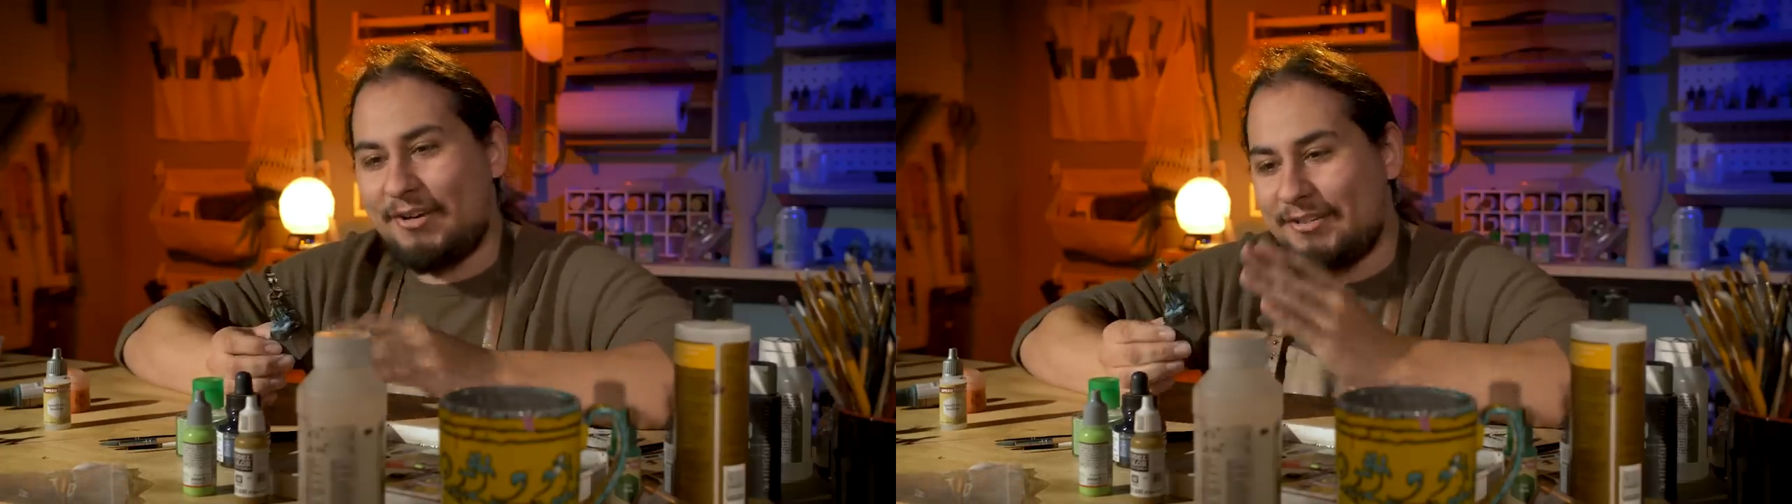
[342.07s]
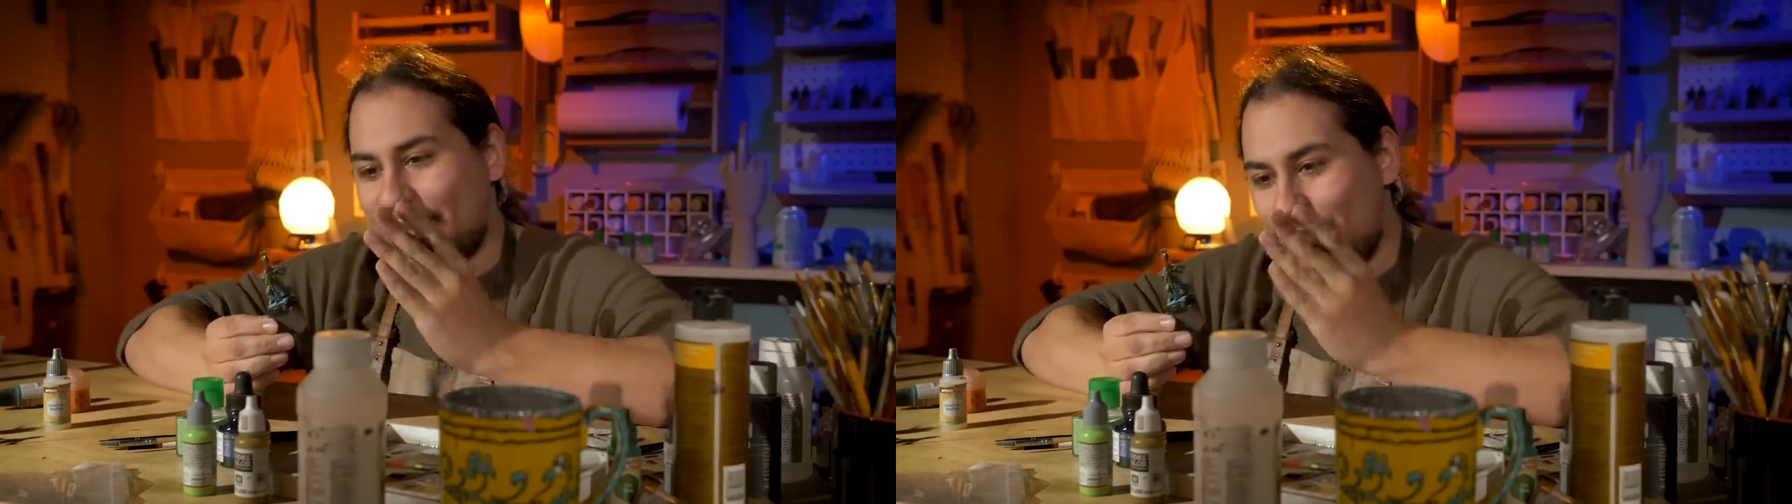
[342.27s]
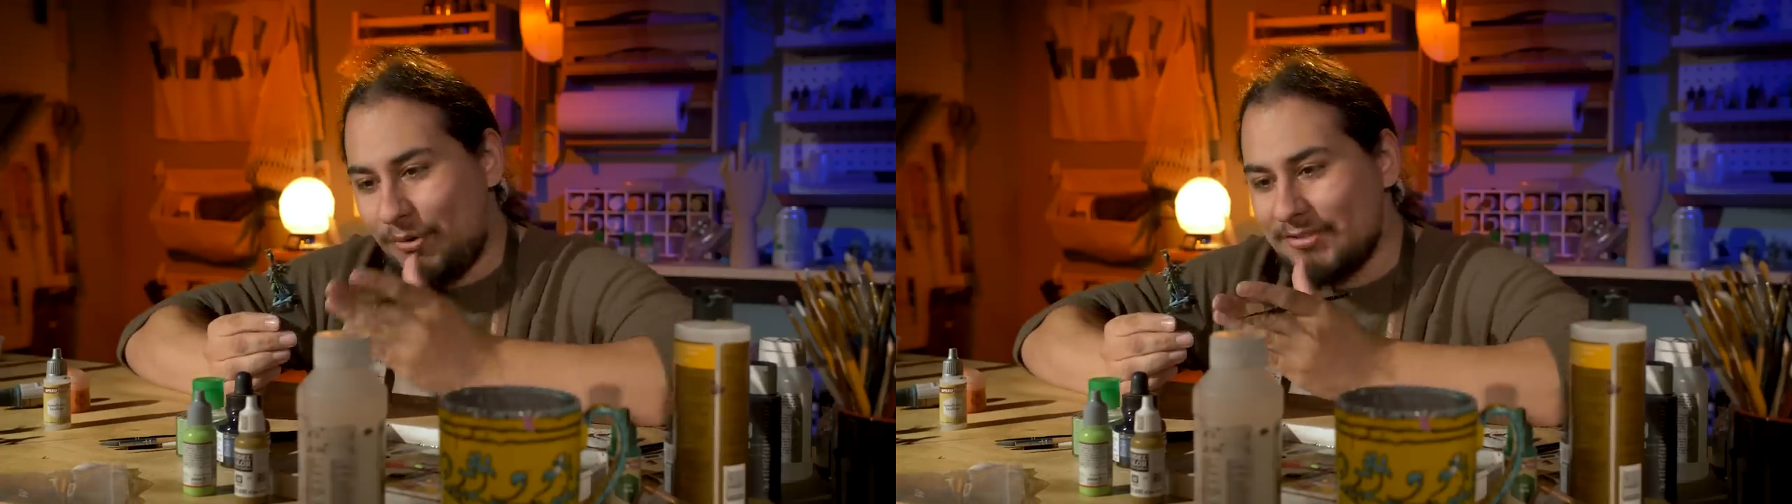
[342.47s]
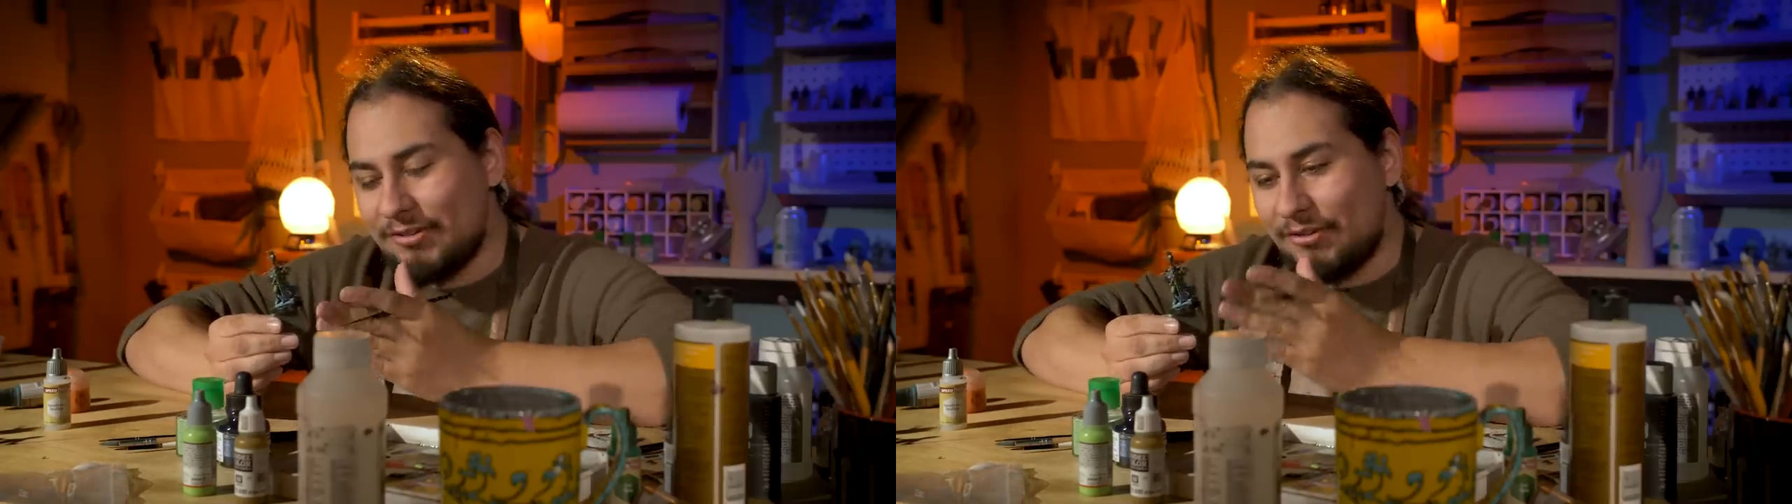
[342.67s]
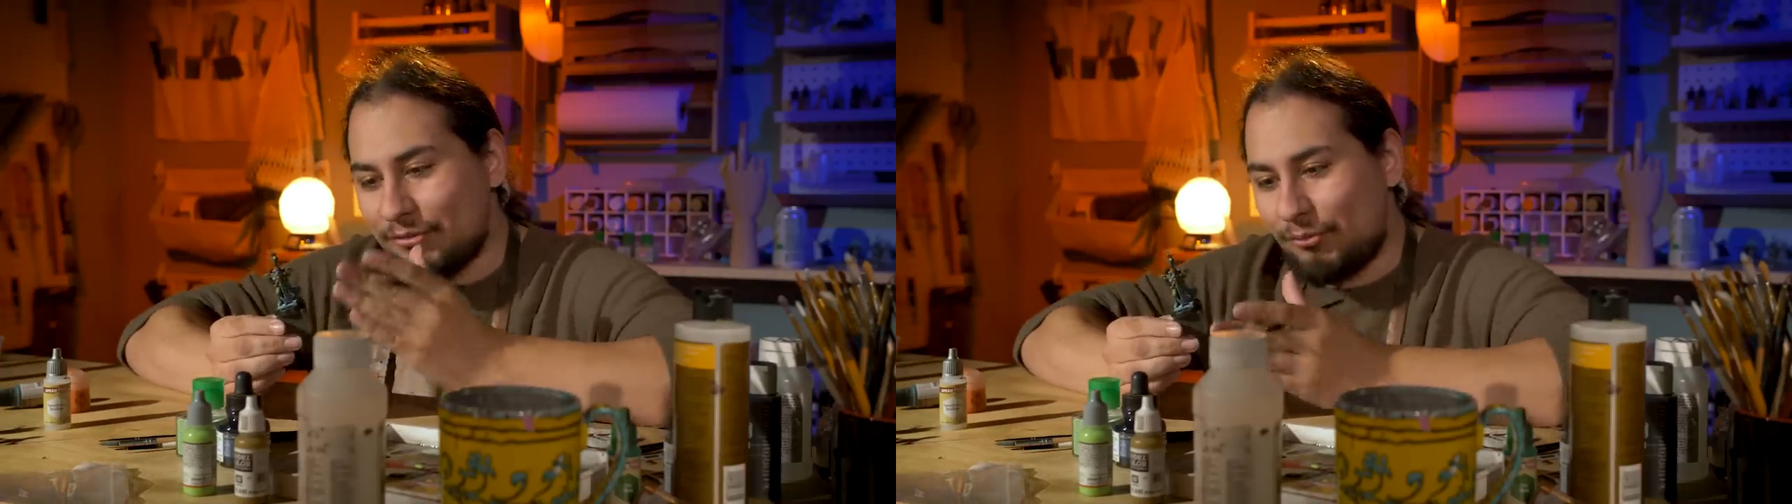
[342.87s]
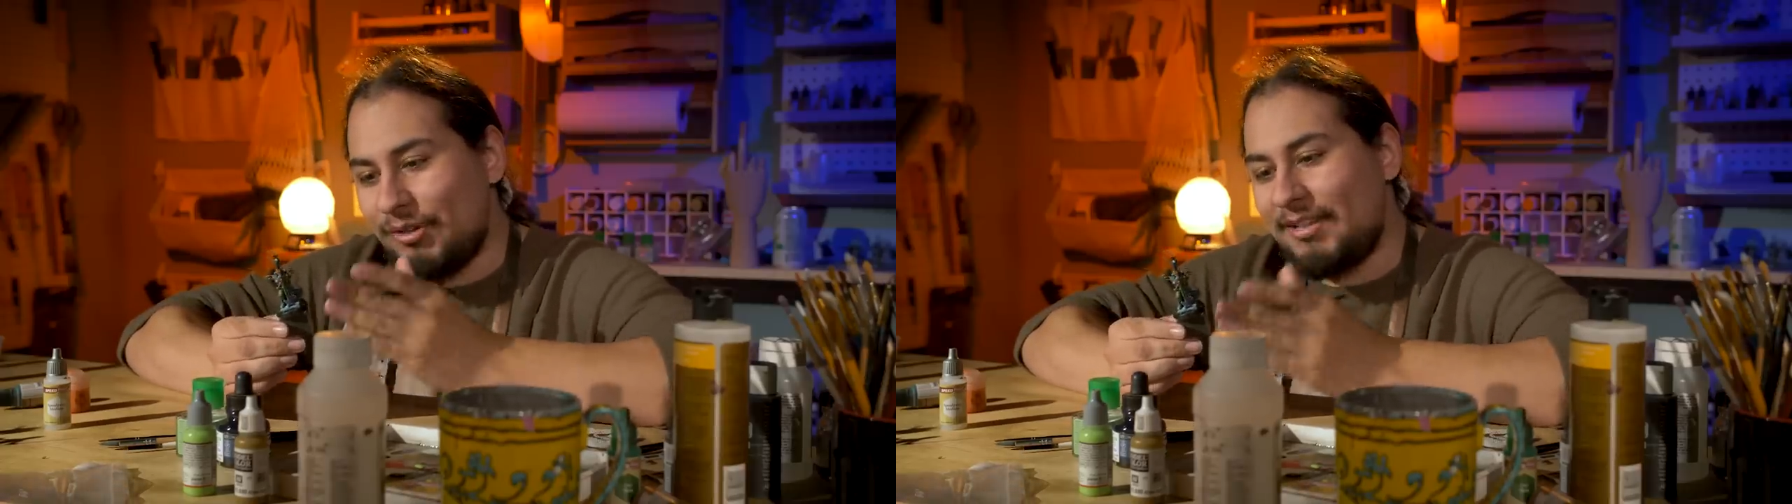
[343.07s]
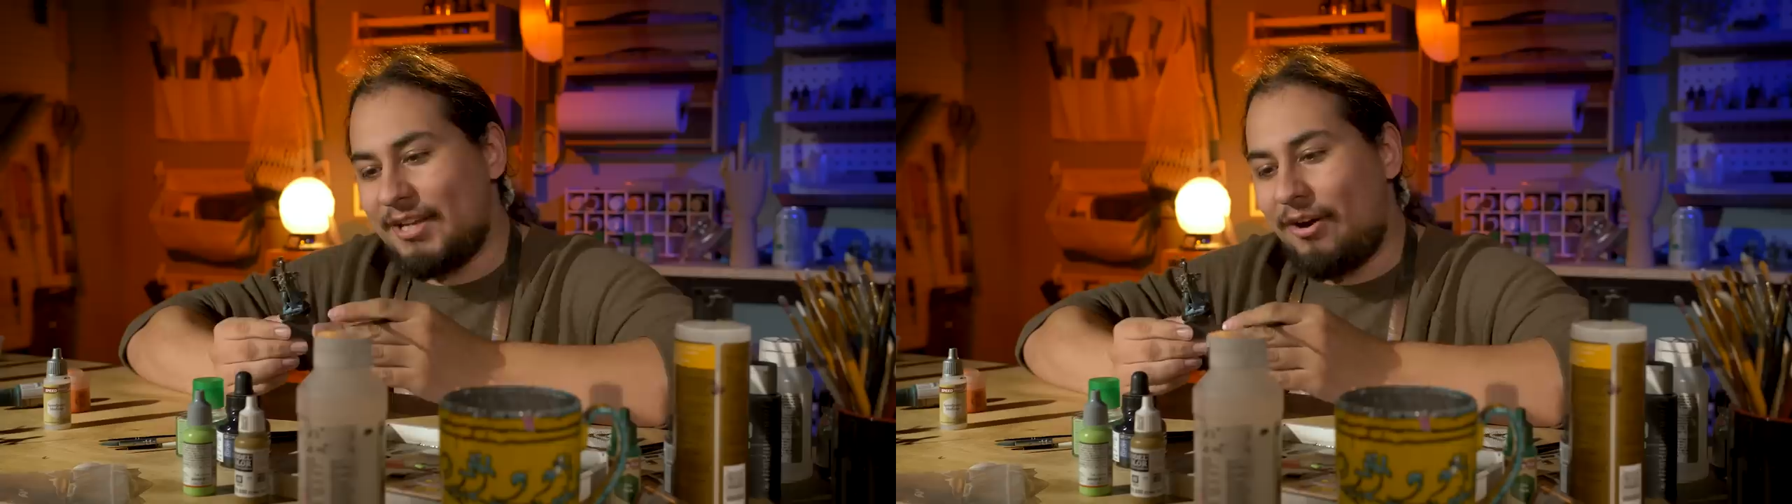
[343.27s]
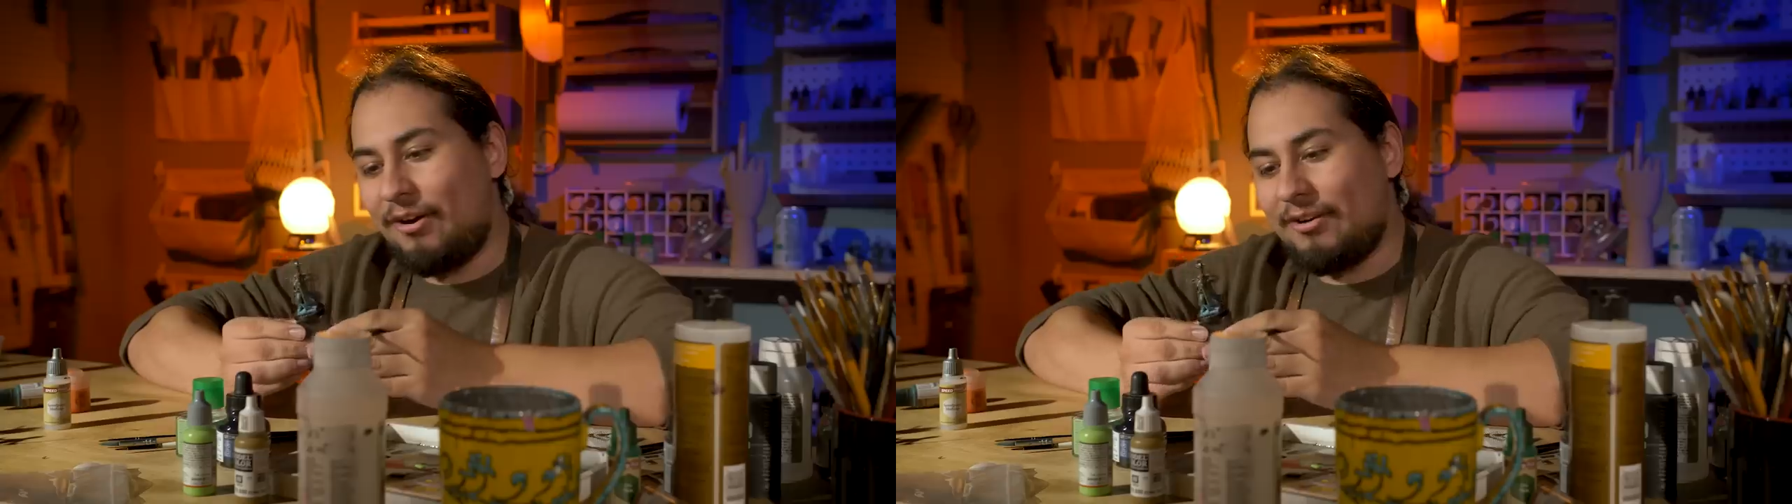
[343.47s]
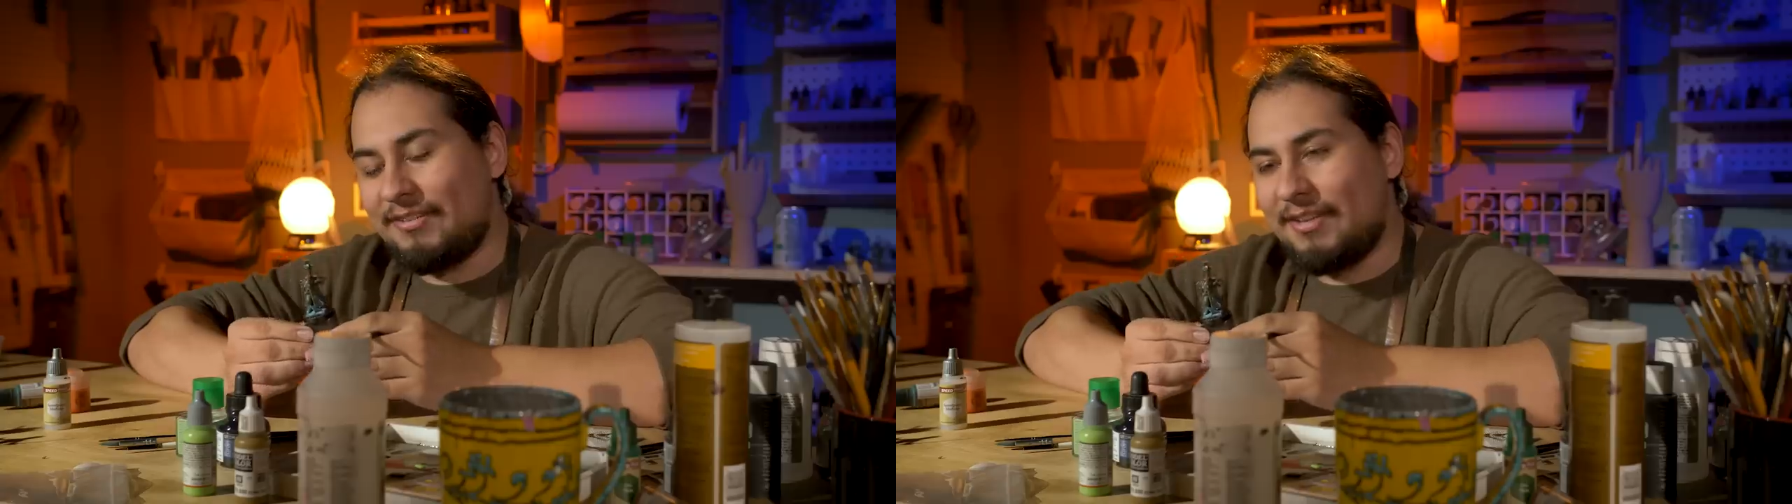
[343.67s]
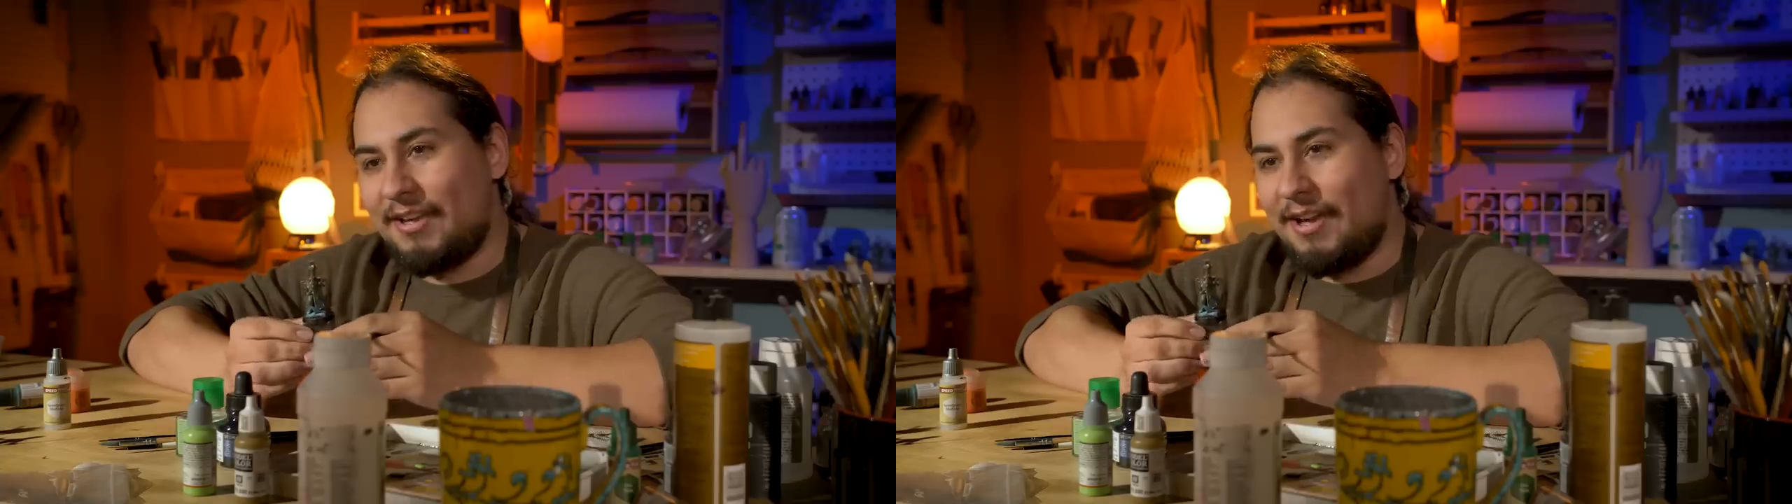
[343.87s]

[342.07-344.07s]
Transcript: because Inquisitors really aren't